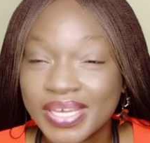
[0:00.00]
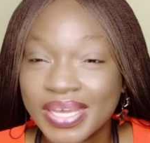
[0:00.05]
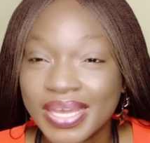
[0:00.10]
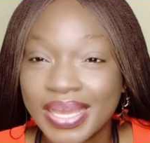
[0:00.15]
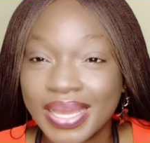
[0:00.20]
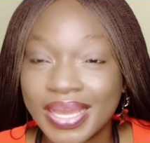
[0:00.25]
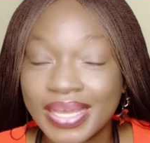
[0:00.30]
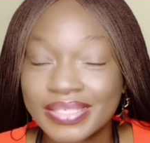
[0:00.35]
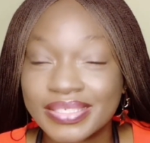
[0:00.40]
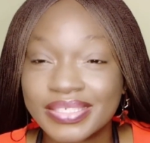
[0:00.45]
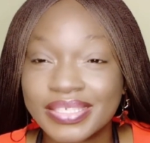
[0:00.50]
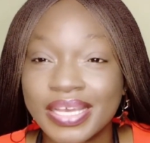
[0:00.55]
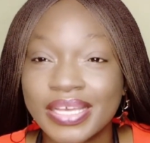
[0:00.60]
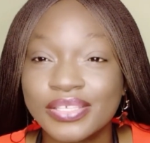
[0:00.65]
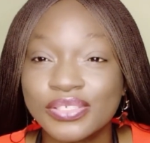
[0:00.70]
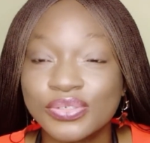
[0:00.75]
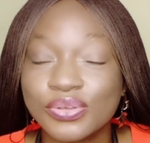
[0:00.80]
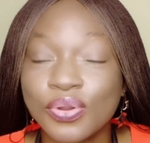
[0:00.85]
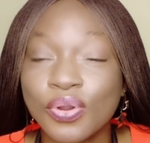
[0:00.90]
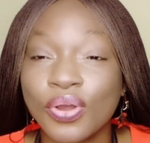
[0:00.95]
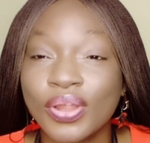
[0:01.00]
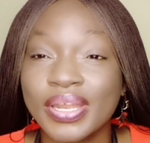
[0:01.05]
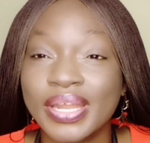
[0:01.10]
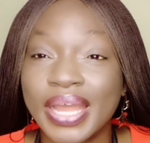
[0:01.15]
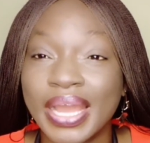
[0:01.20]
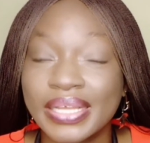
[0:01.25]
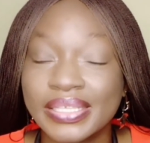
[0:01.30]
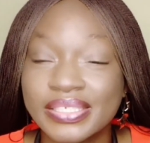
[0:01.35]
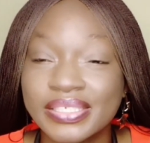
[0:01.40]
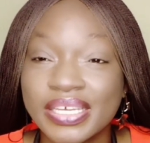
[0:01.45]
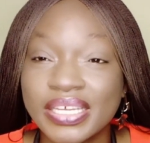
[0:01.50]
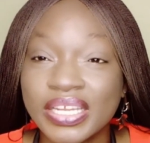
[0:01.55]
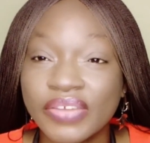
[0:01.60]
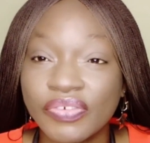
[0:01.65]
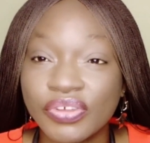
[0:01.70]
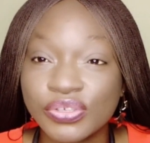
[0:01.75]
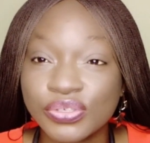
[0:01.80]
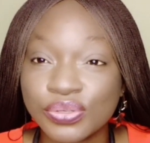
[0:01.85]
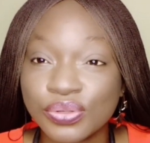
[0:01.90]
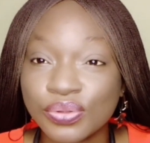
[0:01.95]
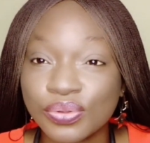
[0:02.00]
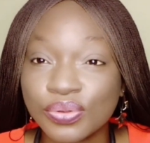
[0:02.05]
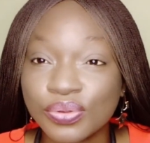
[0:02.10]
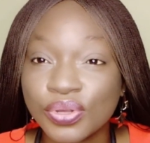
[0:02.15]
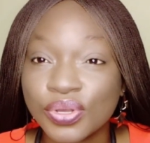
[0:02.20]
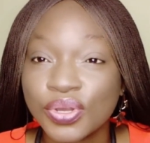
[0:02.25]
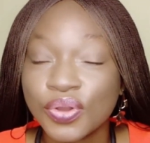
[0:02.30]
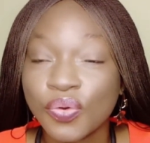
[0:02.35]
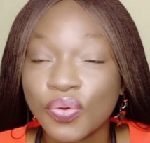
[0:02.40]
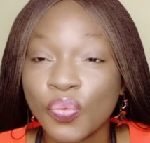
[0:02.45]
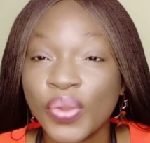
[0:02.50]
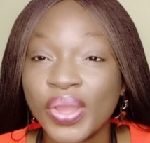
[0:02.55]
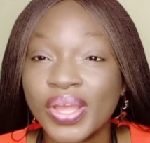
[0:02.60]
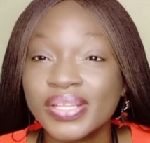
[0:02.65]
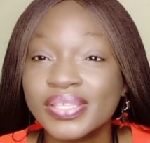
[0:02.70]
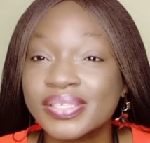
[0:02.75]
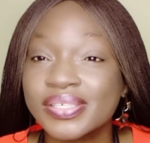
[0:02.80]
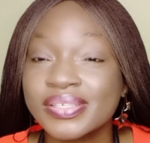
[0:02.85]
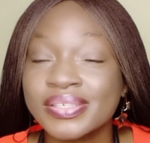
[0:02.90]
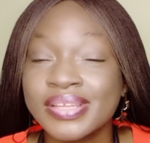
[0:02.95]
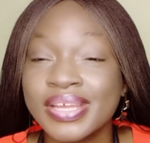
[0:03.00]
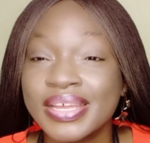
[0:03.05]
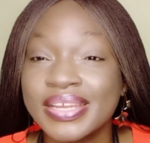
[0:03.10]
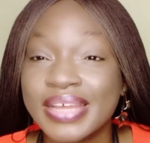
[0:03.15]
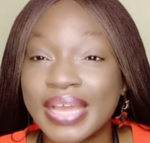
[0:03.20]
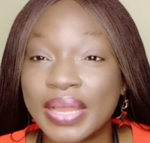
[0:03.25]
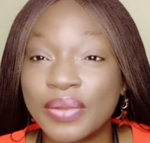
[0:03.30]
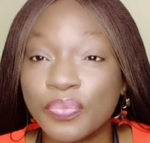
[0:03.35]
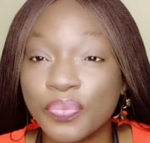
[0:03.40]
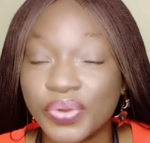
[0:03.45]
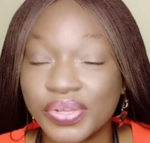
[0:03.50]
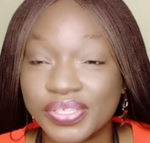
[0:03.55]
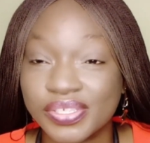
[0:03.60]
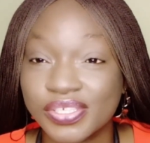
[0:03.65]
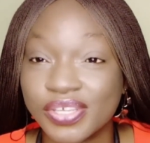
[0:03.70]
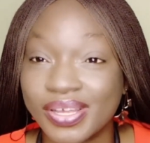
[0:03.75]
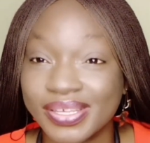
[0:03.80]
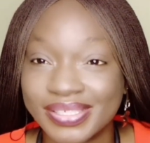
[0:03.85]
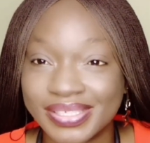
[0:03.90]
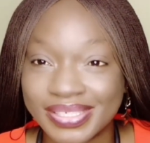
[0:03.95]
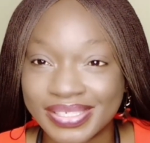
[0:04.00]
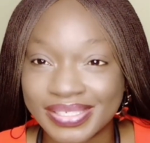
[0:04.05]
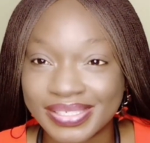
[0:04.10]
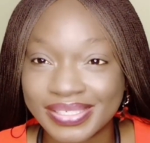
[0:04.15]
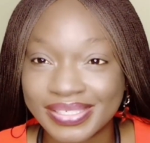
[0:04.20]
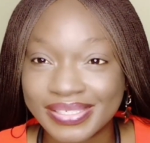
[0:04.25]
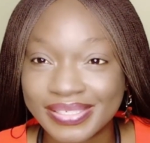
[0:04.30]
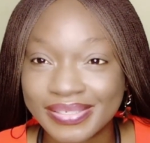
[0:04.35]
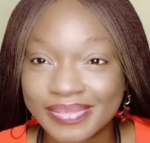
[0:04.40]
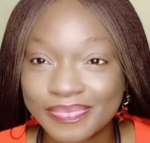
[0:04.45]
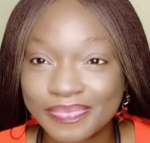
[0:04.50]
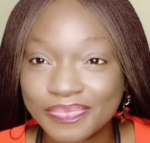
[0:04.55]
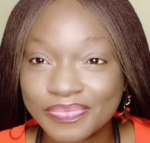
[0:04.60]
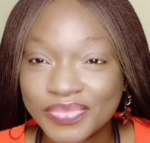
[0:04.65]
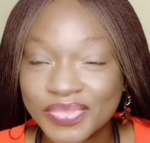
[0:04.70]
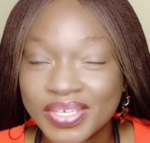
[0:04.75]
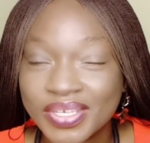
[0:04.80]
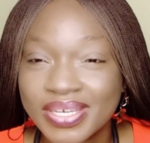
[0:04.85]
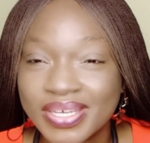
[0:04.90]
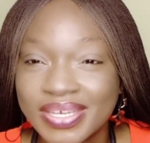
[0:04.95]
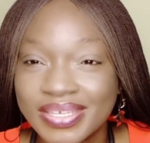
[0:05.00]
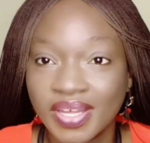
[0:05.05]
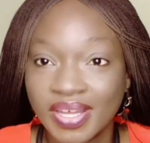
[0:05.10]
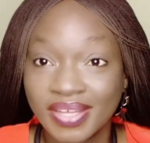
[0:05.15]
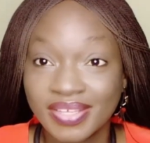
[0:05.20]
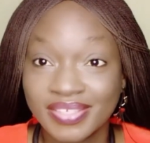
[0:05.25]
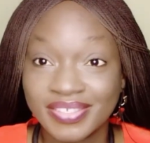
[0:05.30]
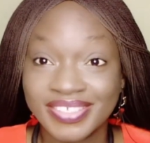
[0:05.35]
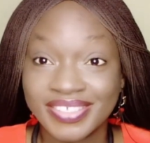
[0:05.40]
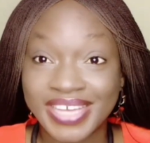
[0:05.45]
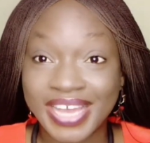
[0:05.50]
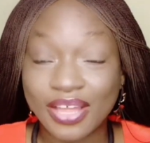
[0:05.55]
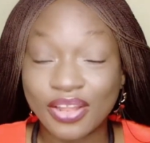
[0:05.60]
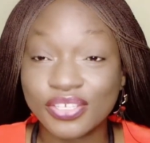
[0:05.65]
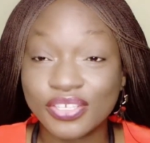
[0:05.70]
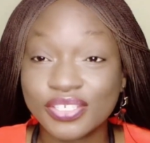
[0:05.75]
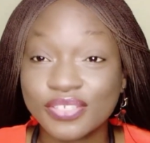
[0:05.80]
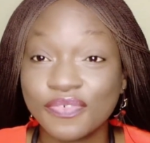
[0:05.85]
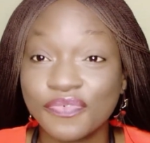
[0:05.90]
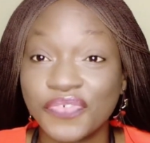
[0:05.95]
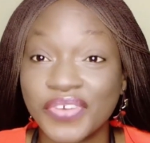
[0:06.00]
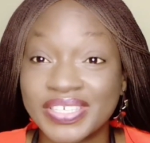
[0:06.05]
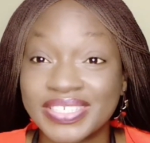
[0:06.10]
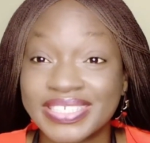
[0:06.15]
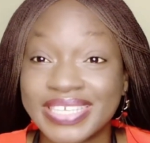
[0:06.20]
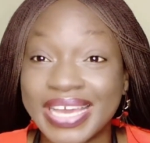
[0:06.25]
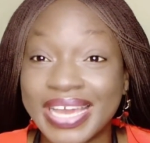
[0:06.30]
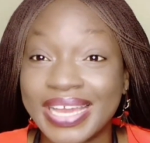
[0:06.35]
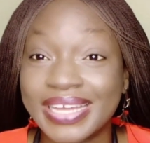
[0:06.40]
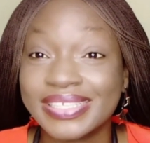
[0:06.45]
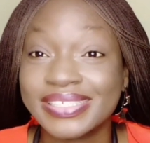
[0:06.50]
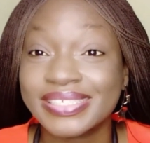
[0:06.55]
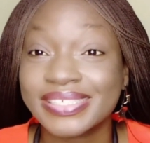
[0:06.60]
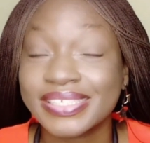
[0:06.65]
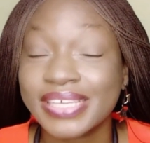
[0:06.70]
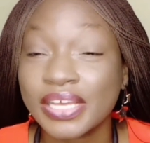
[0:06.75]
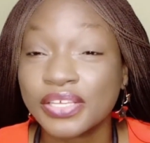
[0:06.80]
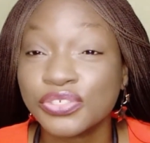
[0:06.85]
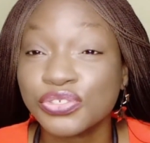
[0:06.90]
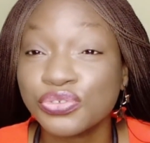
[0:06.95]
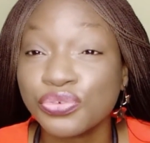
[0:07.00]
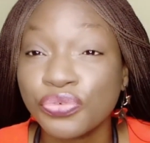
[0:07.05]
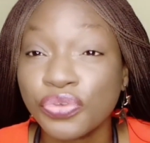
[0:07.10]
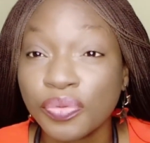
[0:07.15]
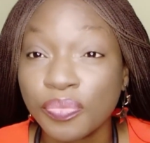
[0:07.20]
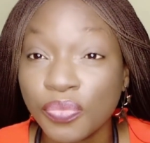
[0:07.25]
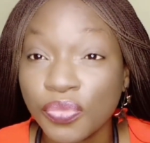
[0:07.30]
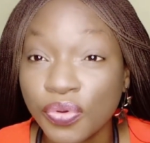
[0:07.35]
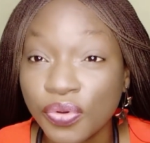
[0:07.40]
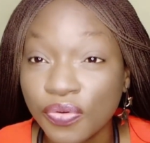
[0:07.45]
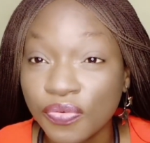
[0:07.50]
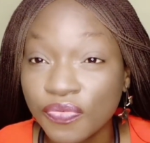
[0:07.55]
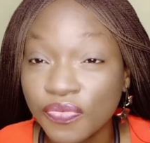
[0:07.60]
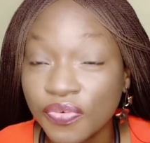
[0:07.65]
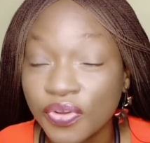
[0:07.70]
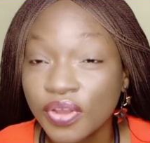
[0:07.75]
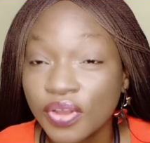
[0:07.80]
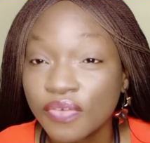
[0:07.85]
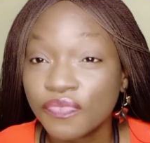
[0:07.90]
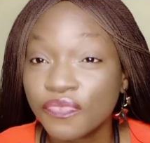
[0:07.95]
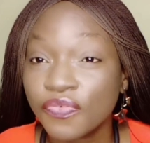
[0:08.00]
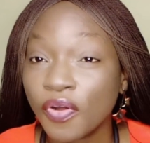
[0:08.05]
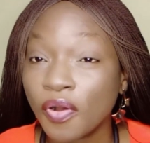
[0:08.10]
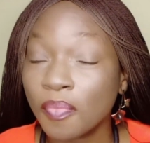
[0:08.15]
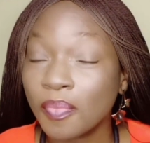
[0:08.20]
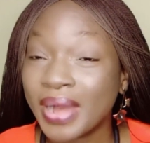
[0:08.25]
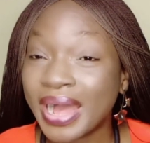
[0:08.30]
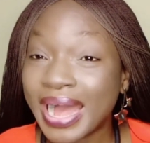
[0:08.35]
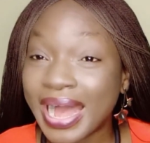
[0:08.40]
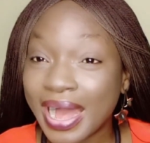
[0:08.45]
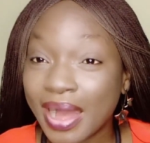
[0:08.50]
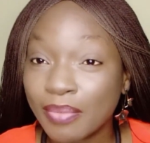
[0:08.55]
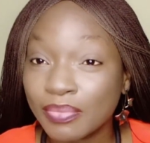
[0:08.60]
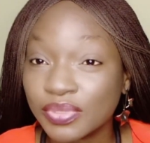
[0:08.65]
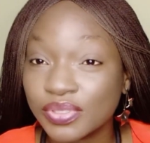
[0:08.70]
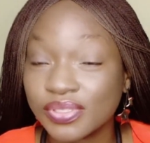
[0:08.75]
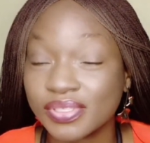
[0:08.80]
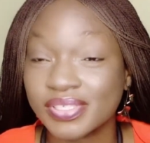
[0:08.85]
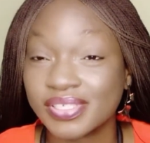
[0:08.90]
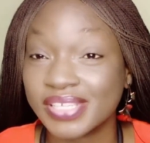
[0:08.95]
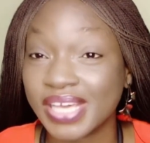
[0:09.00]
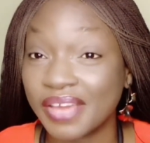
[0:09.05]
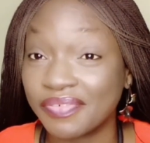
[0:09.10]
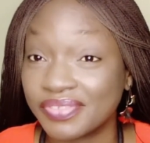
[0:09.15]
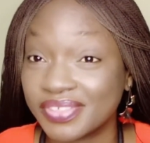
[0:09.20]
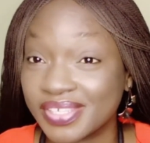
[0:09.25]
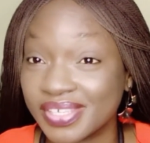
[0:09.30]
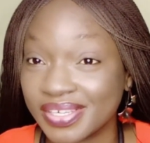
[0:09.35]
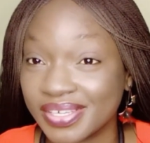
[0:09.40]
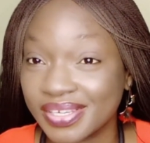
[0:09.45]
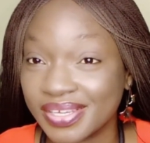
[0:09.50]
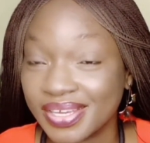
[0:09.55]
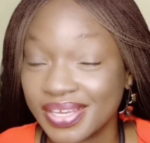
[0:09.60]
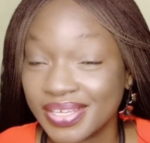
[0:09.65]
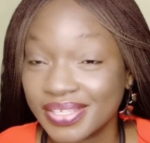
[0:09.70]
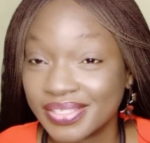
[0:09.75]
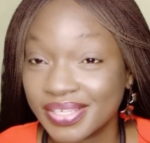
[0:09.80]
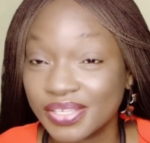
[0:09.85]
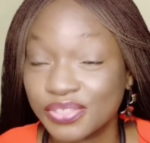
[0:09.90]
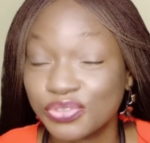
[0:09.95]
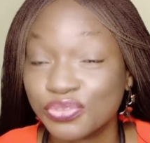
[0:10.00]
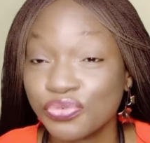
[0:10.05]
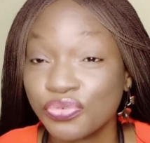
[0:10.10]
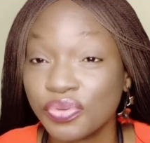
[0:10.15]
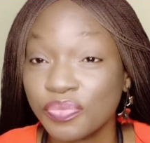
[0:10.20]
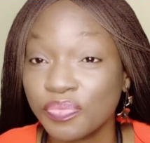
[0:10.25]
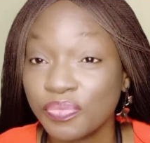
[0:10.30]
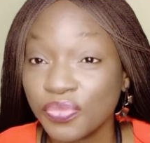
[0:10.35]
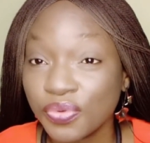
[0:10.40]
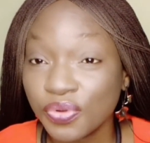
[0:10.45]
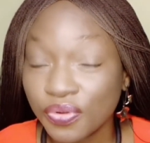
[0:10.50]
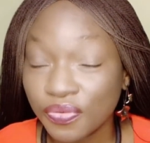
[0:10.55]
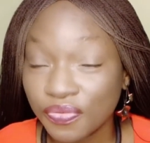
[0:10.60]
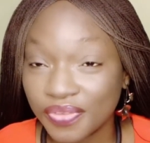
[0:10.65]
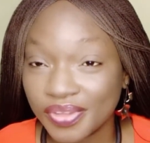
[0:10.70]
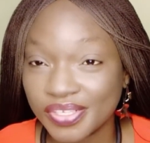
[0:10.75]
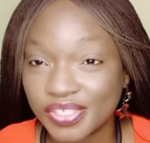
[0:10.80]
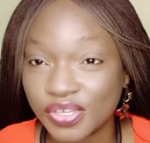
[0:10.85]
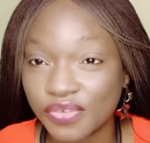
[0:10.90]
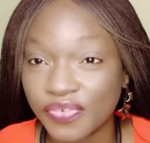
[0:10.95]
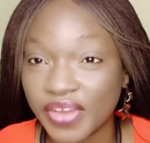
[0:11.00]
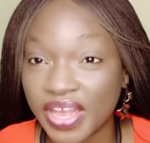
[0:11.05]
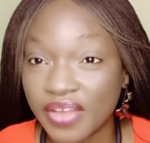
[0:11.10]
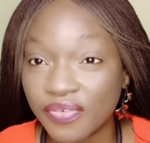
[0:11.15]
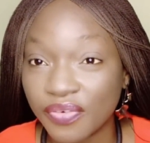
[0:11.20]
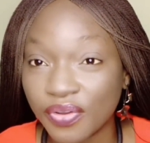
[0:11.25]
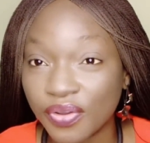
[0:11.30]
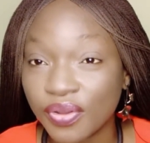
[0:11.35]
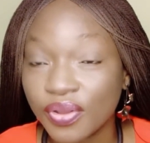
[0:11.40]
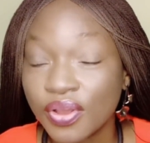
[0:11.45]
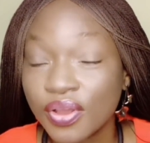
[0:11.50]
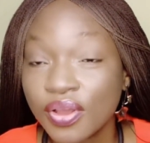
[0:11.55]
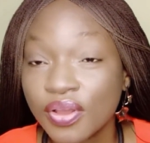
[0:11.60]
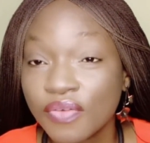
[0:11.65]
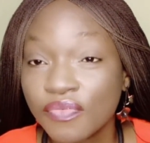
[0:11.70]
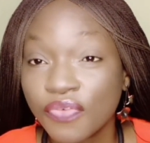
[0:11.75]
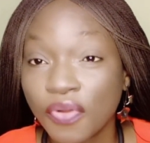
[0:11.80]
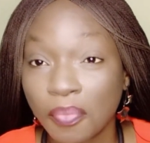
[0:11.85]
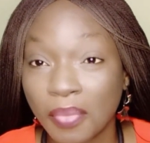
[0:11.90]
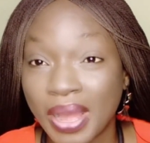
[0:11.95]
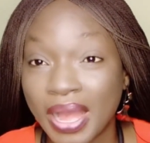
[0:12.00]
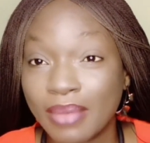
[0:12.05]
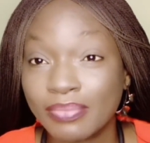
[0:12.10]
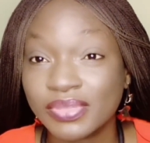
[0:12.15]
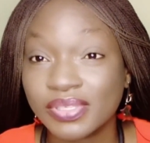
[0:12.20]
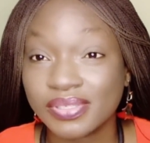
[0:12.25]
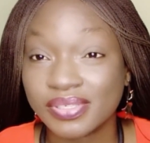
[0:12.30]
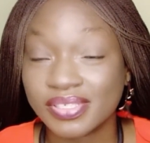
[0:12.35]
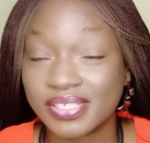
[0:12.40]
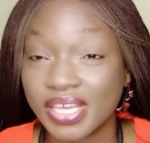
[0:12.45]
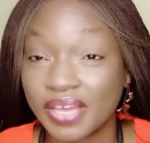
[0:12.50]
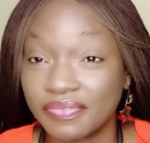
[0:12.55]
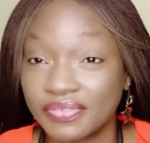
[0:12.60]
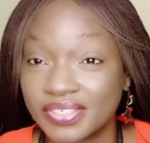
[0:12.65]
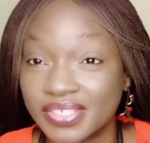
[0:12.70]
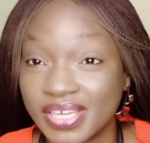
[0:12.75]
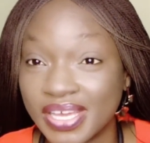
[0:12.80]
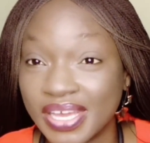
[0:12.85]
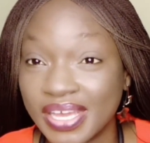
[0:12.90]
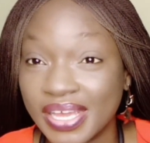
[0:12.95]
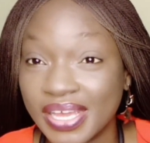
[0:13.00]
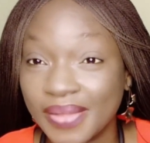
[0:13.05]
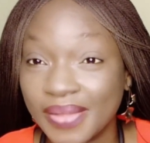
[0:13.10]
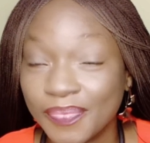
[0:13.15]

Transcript: It seeks to connect the individual with needed resources. Psychological first aid seeks to remove from harm to safety. It seeks to remove the survivor from harm to safety.